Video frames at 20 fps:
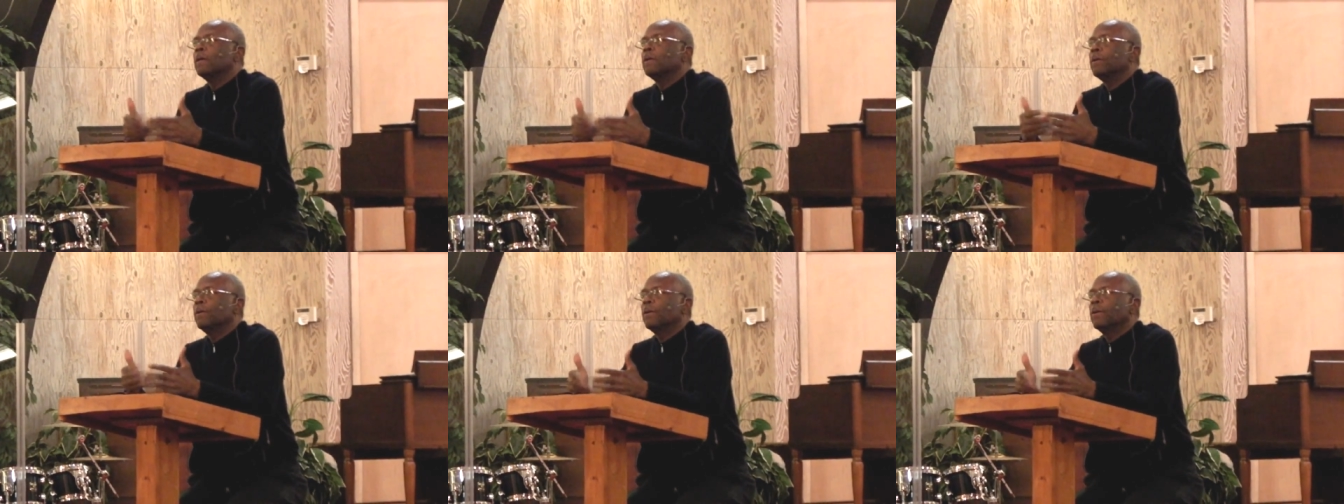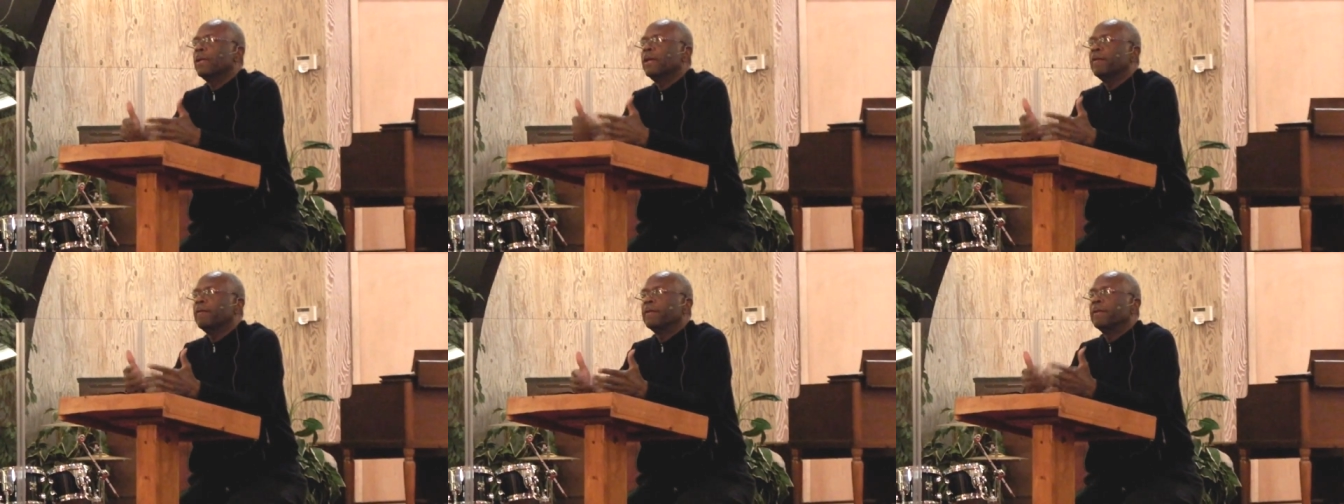you
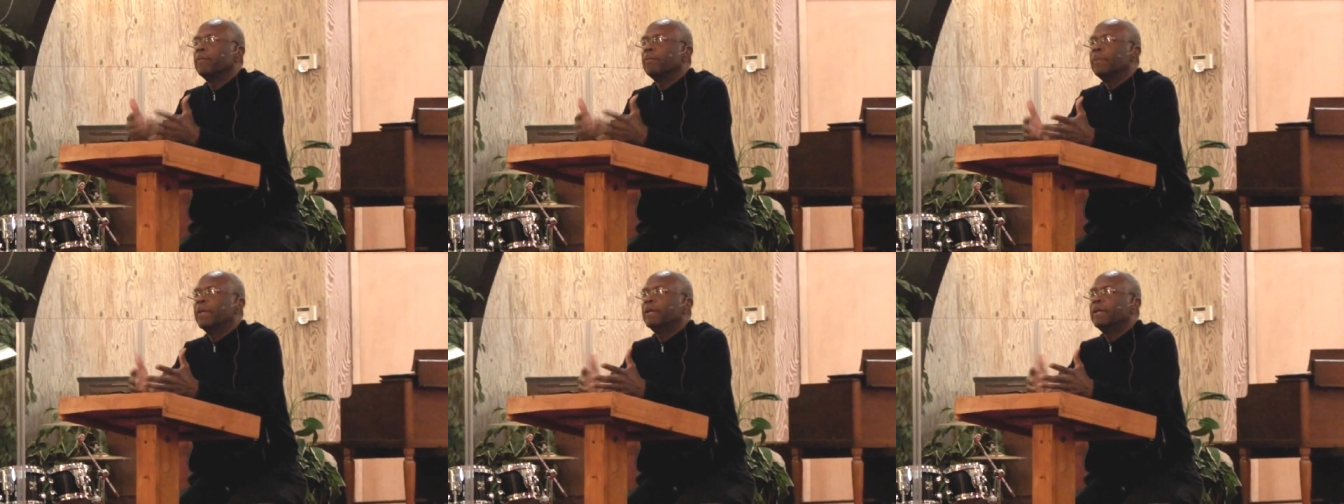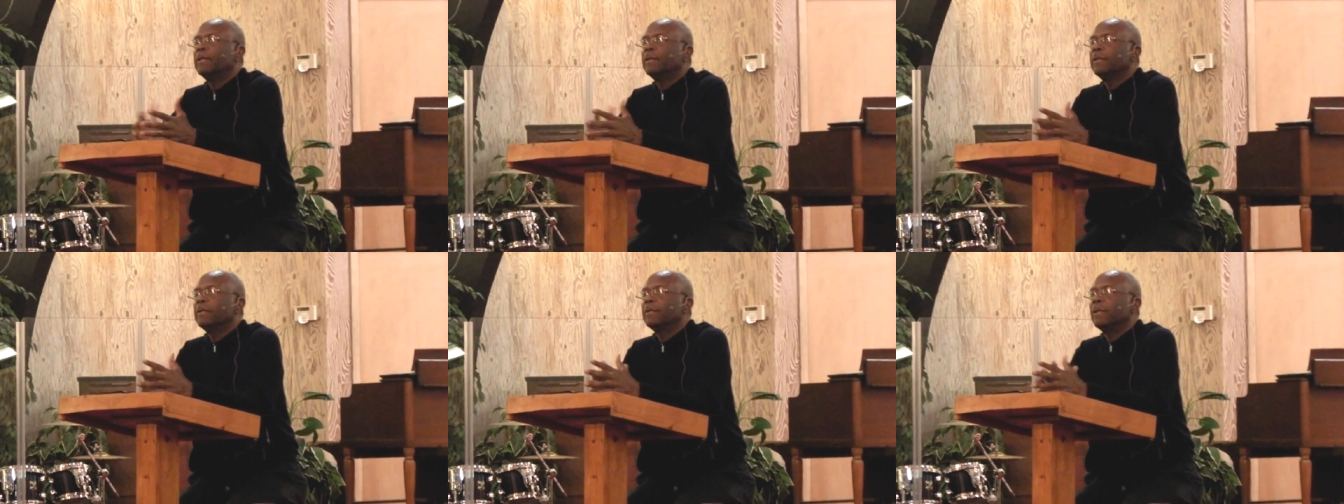will have an
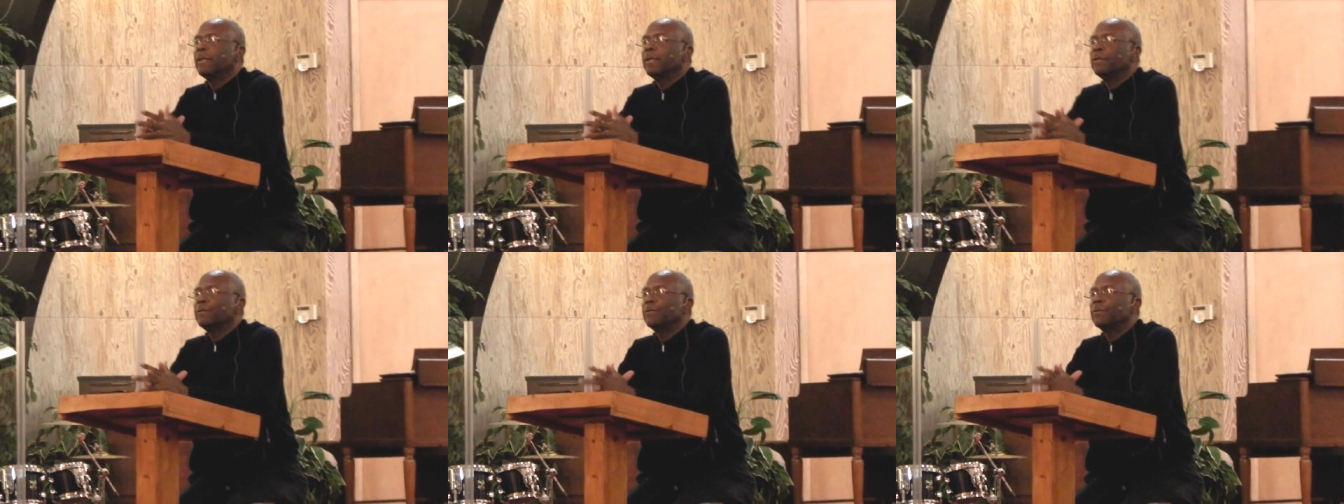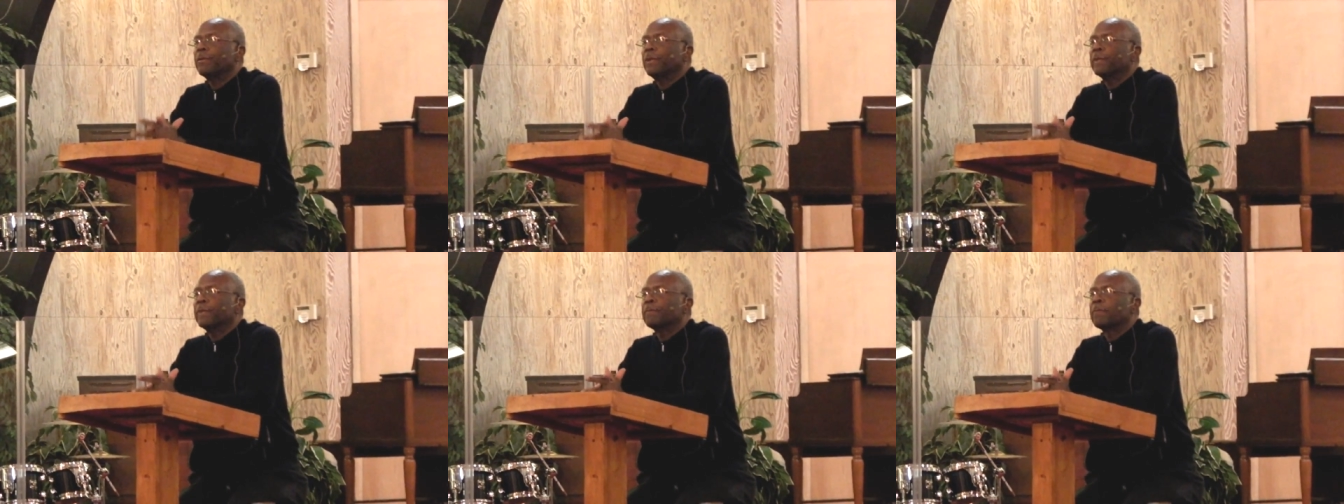abundant
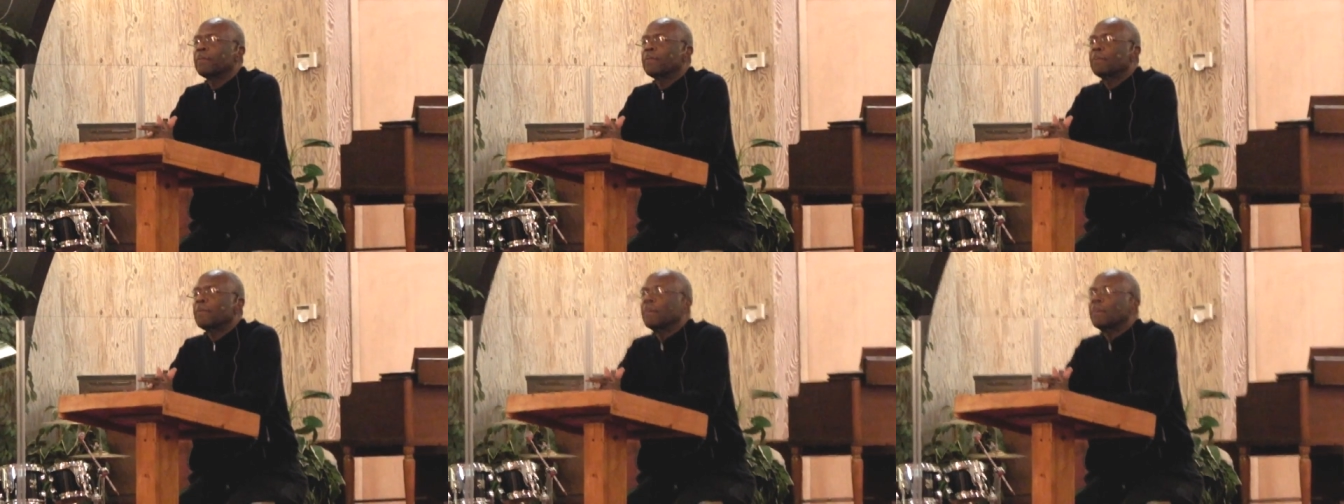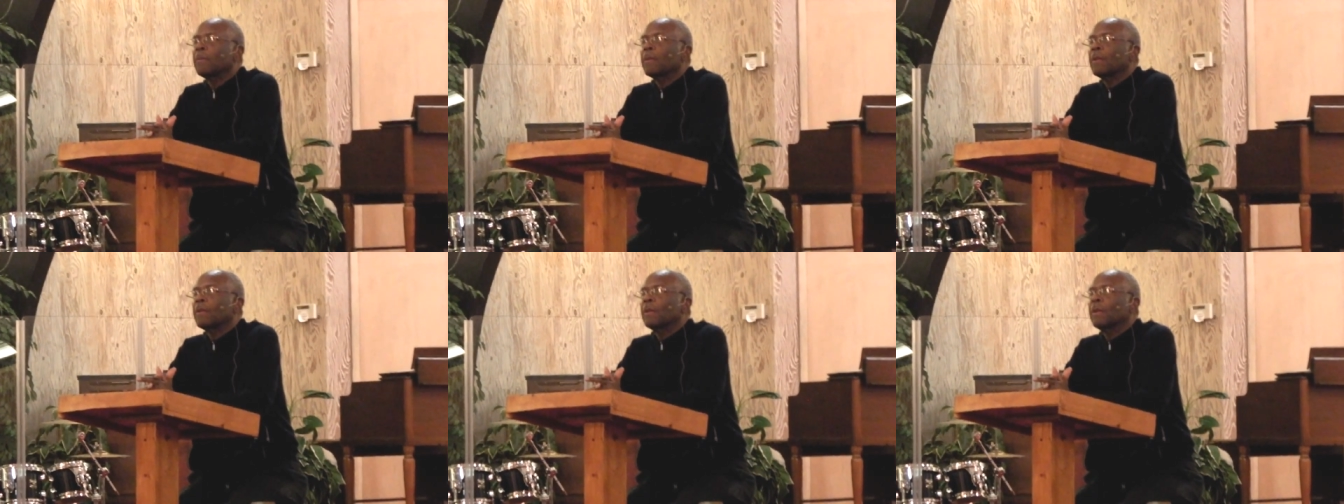entry.
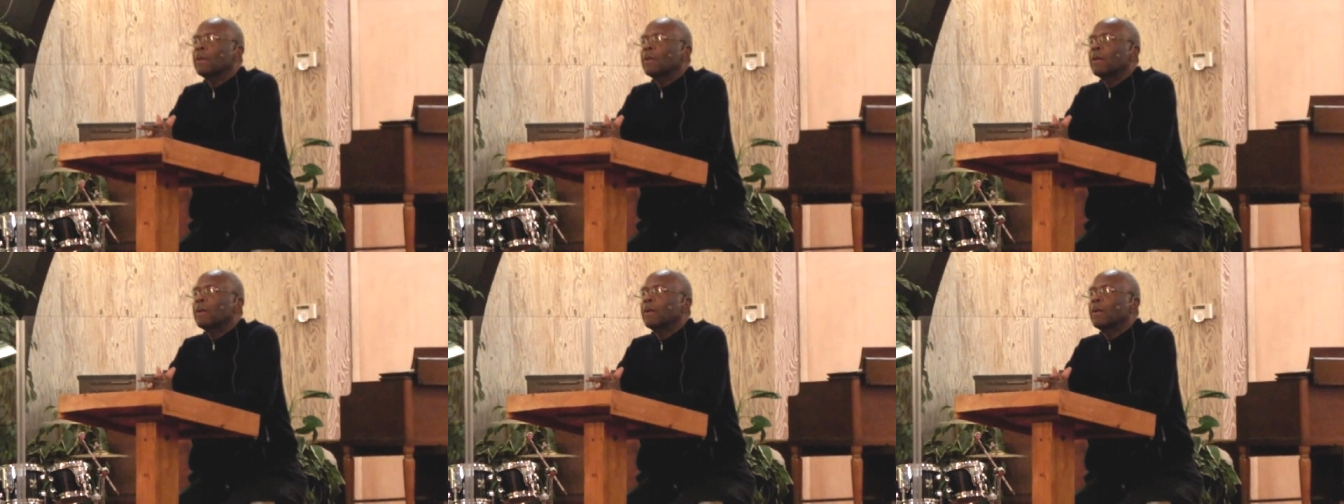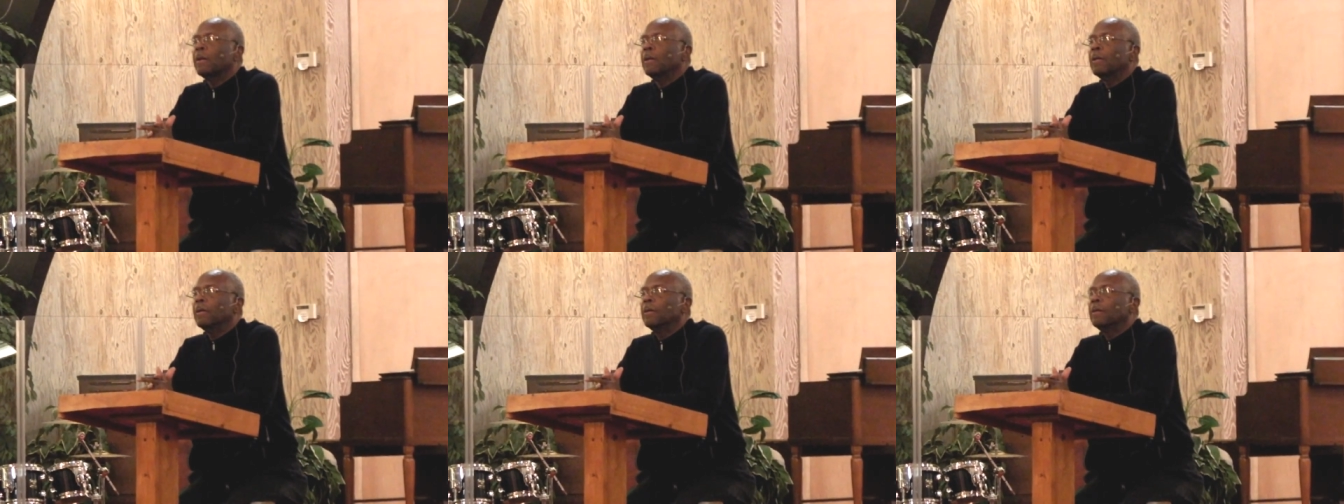
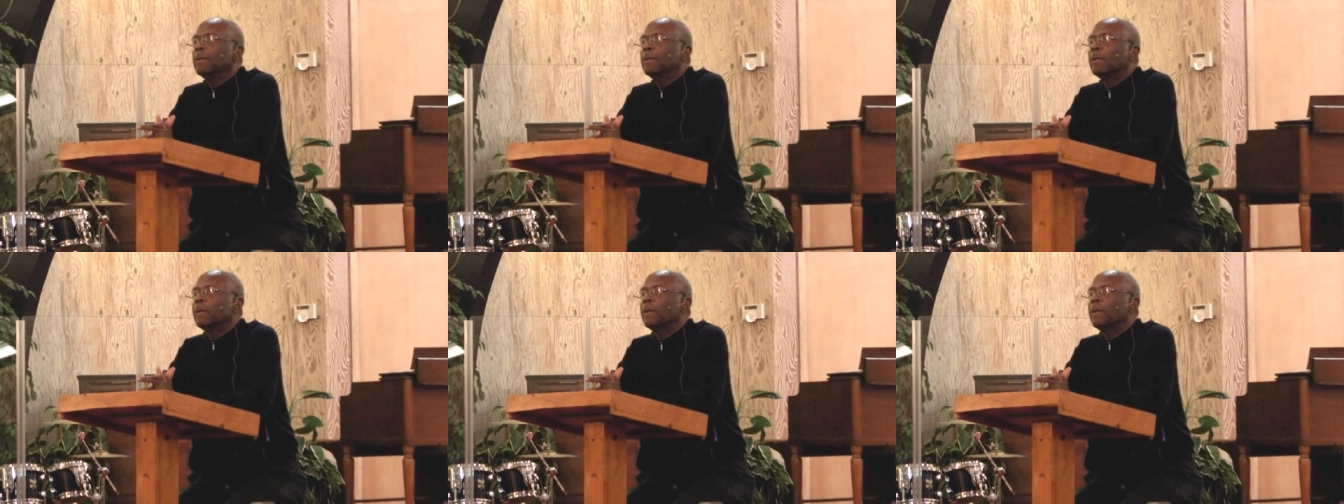And